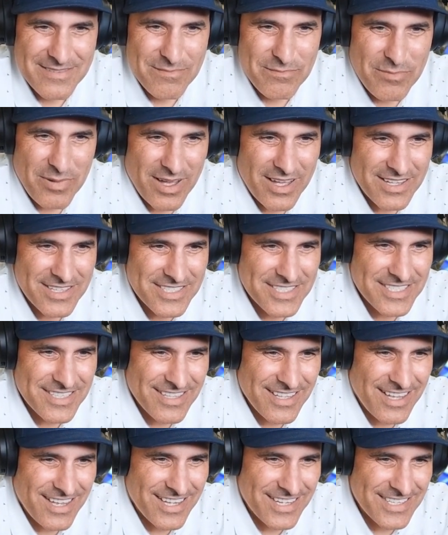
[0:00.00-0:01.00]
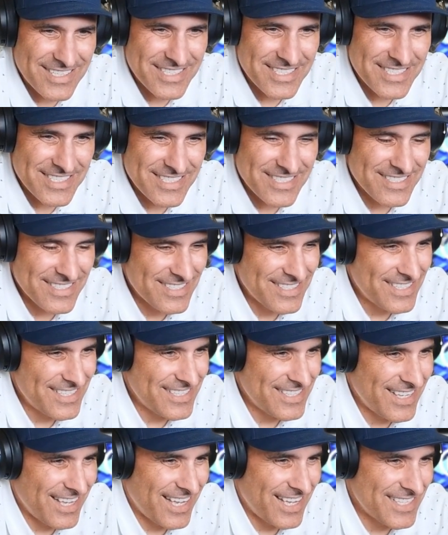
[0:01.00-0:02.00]
Bonslot
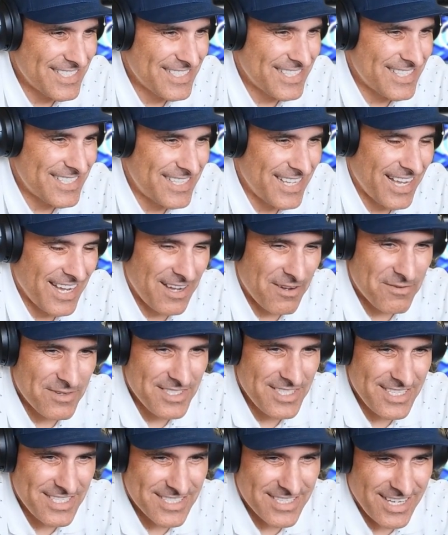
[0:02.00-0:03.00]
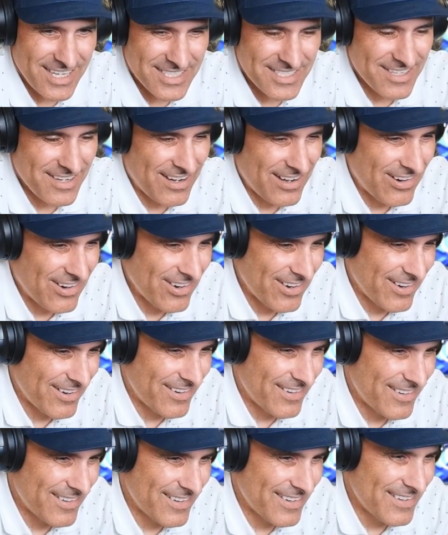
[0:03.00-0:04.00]
has the deck. I want to see his last
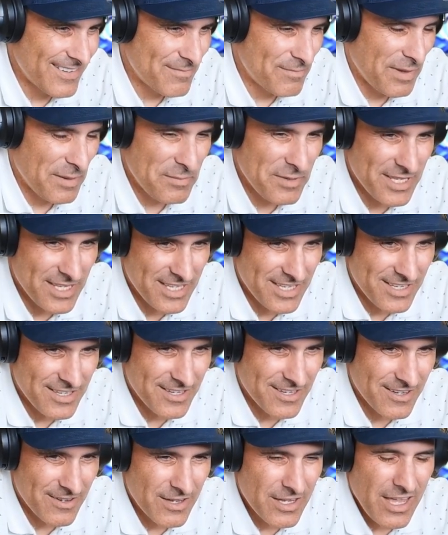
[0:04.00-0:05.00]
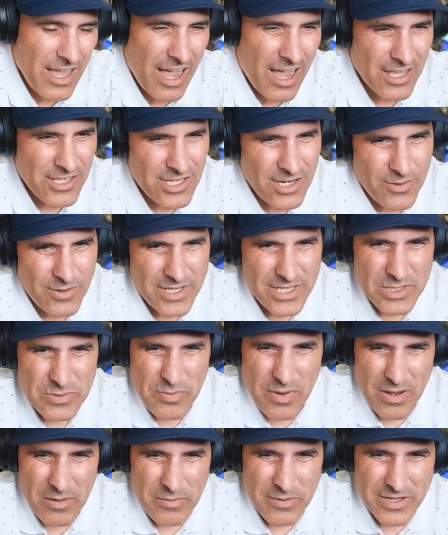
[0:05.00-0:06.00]
card. Maybe Ego. You know what? He's
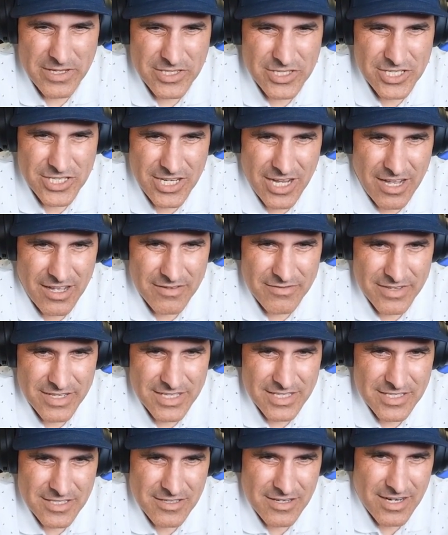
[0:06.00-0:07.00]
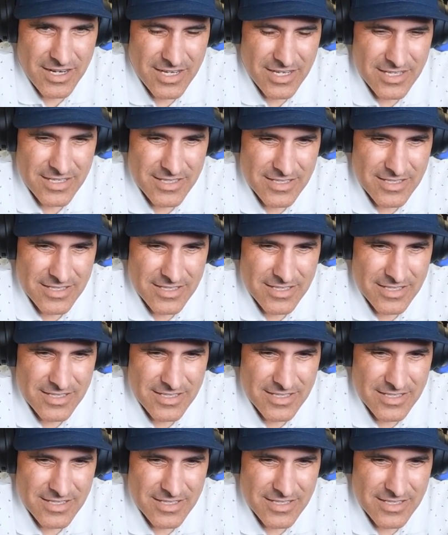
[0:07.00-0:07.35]
probably playing Chavez, right?